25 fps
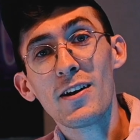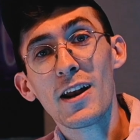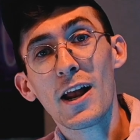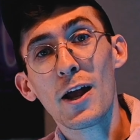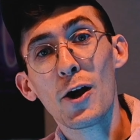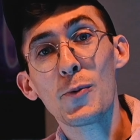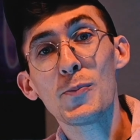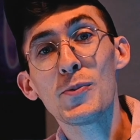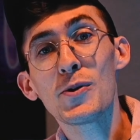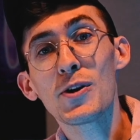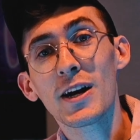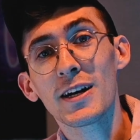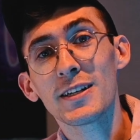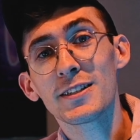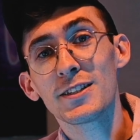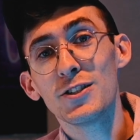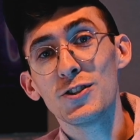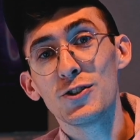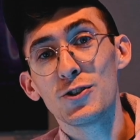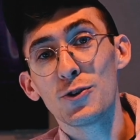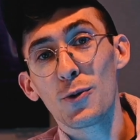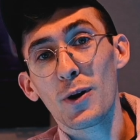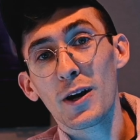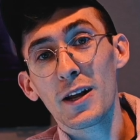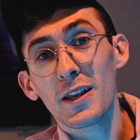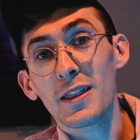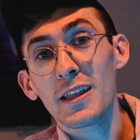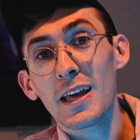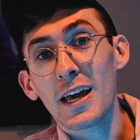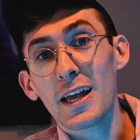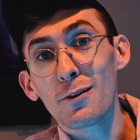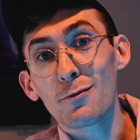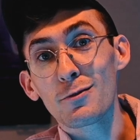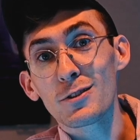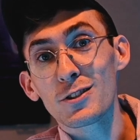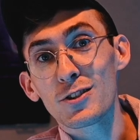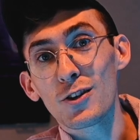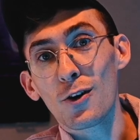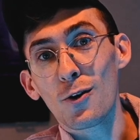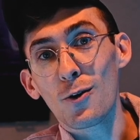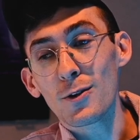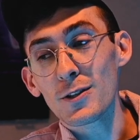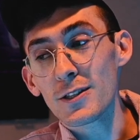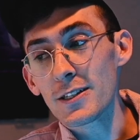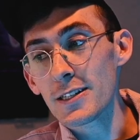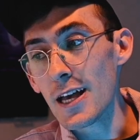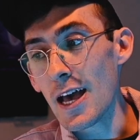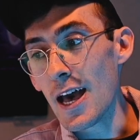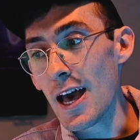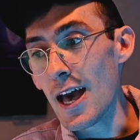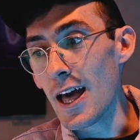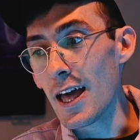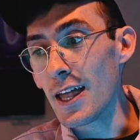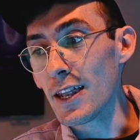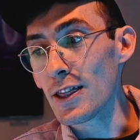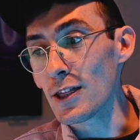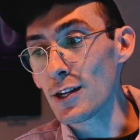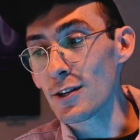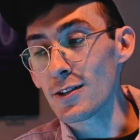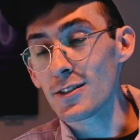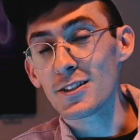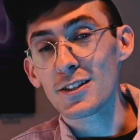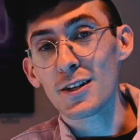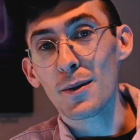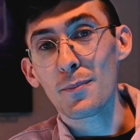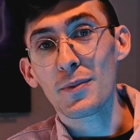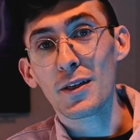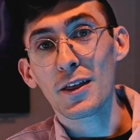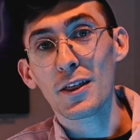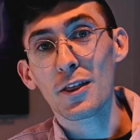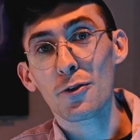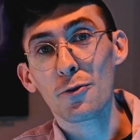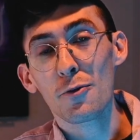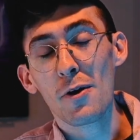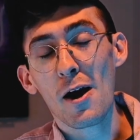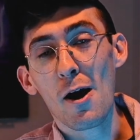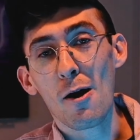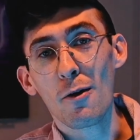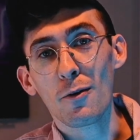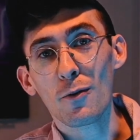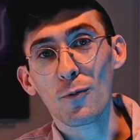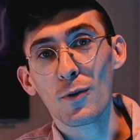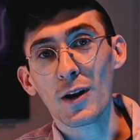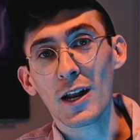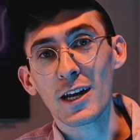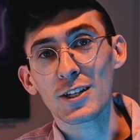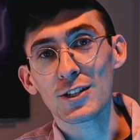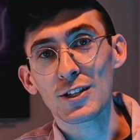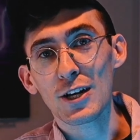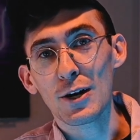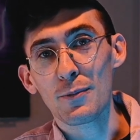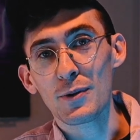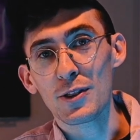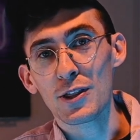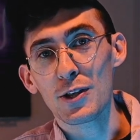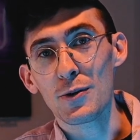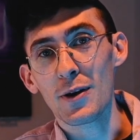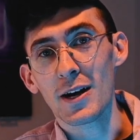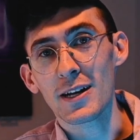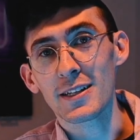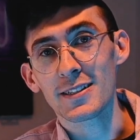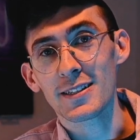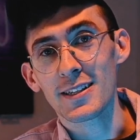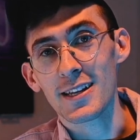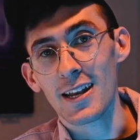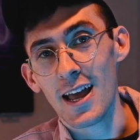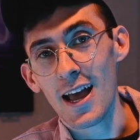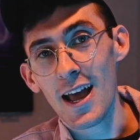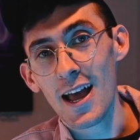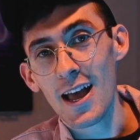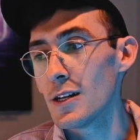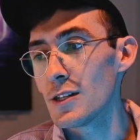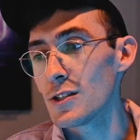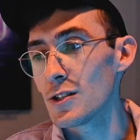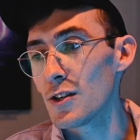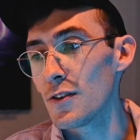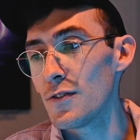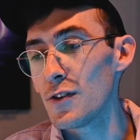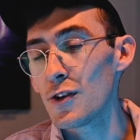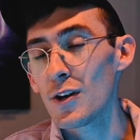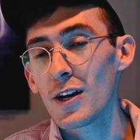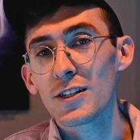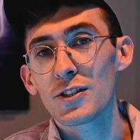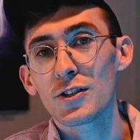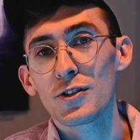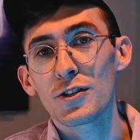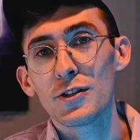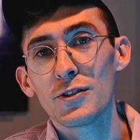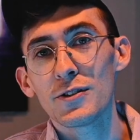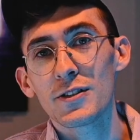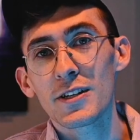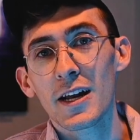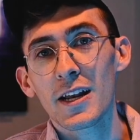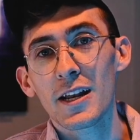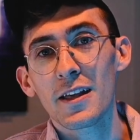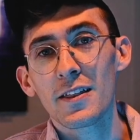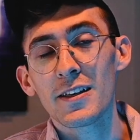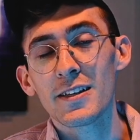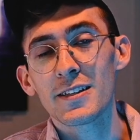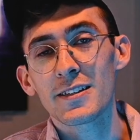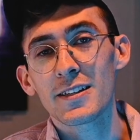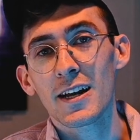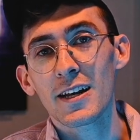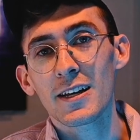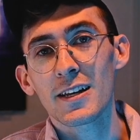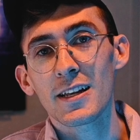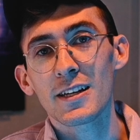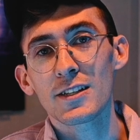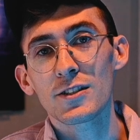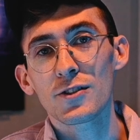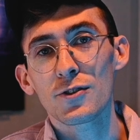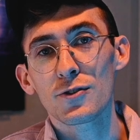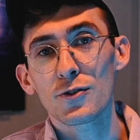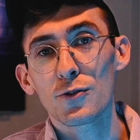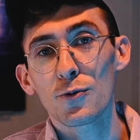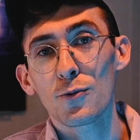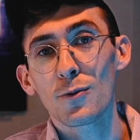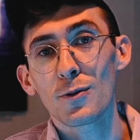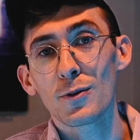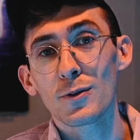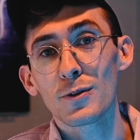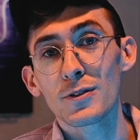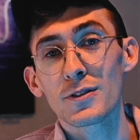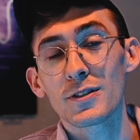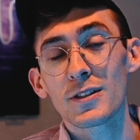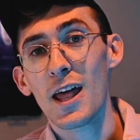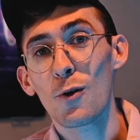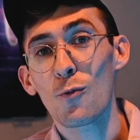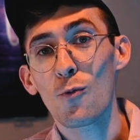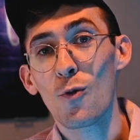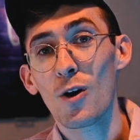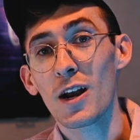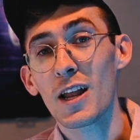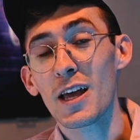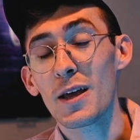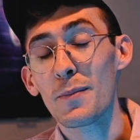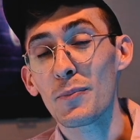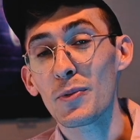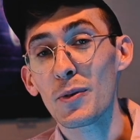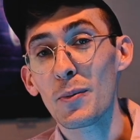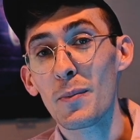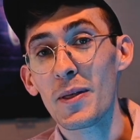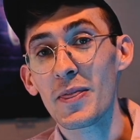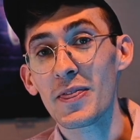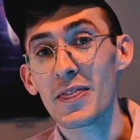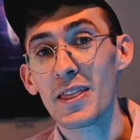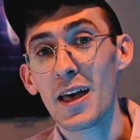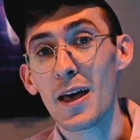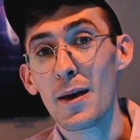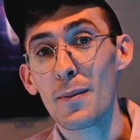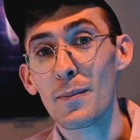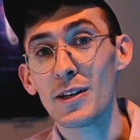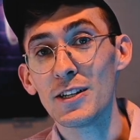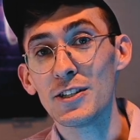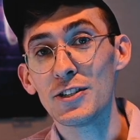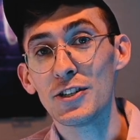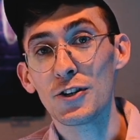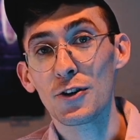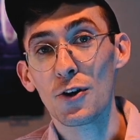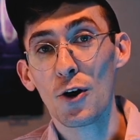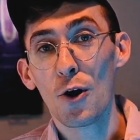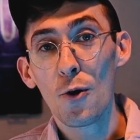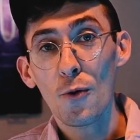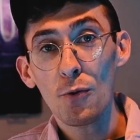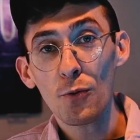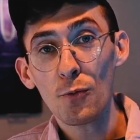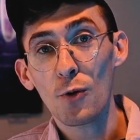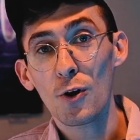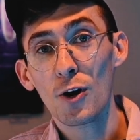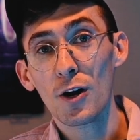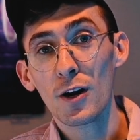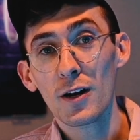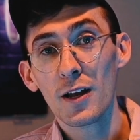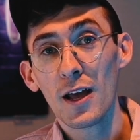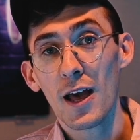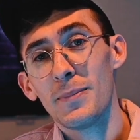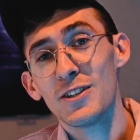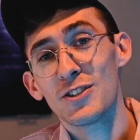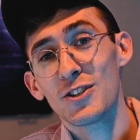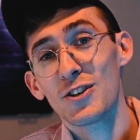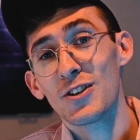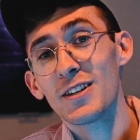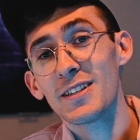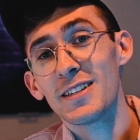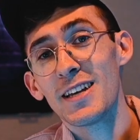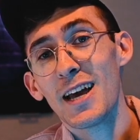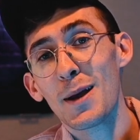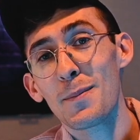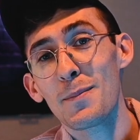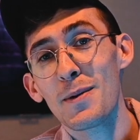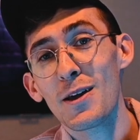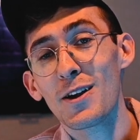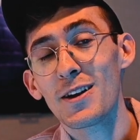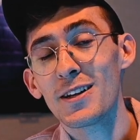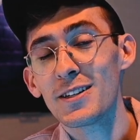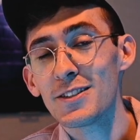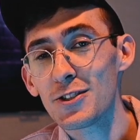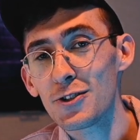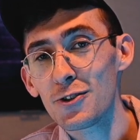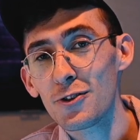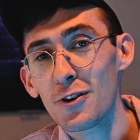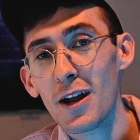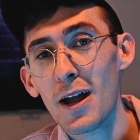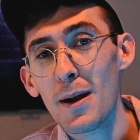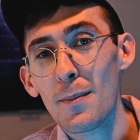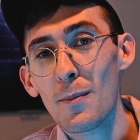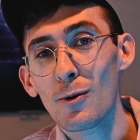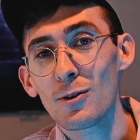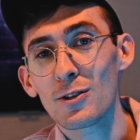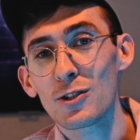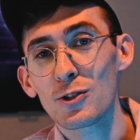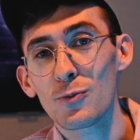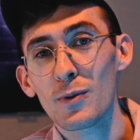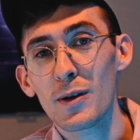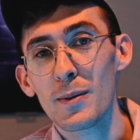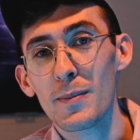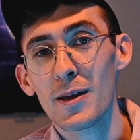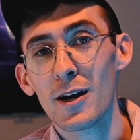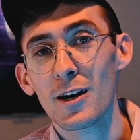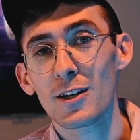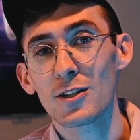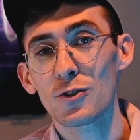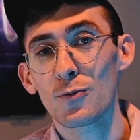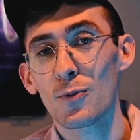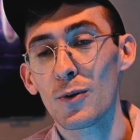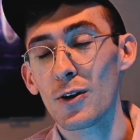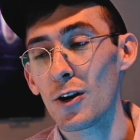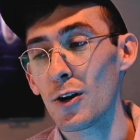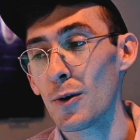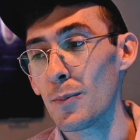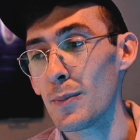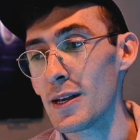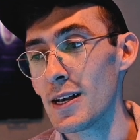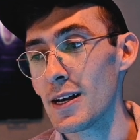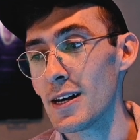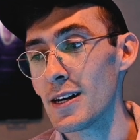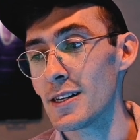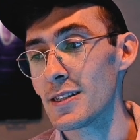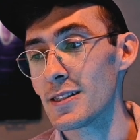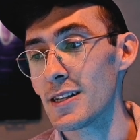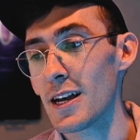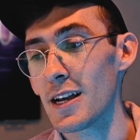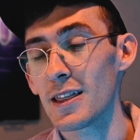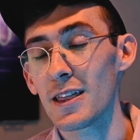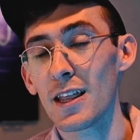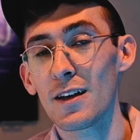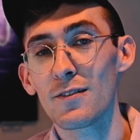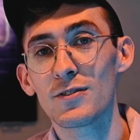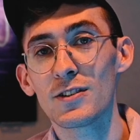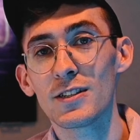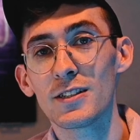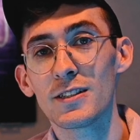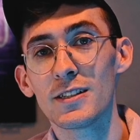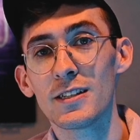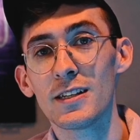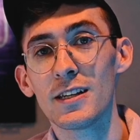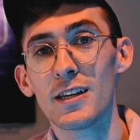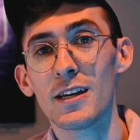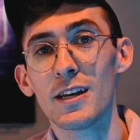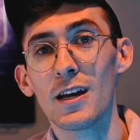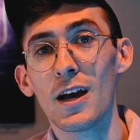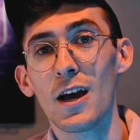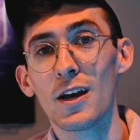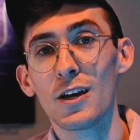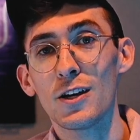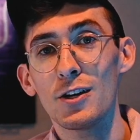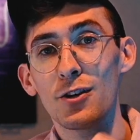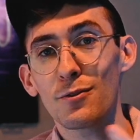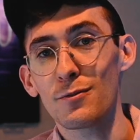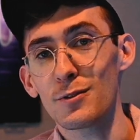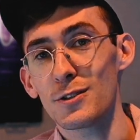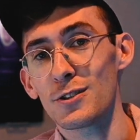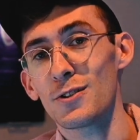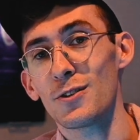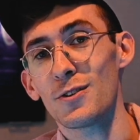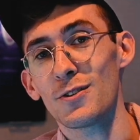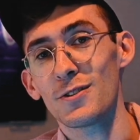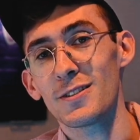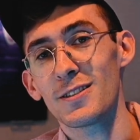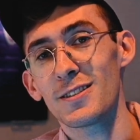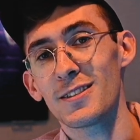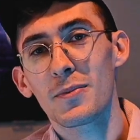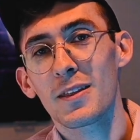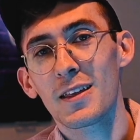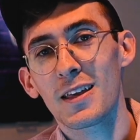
I hope you guys enjoyed the end result and learned something throughout what I shared with you guys today. So if you guys are using any of these techniques or tools and want to implement them into your own work, be sure to tag me on Instagram or tweet me on Twitter because I'd love to see your results.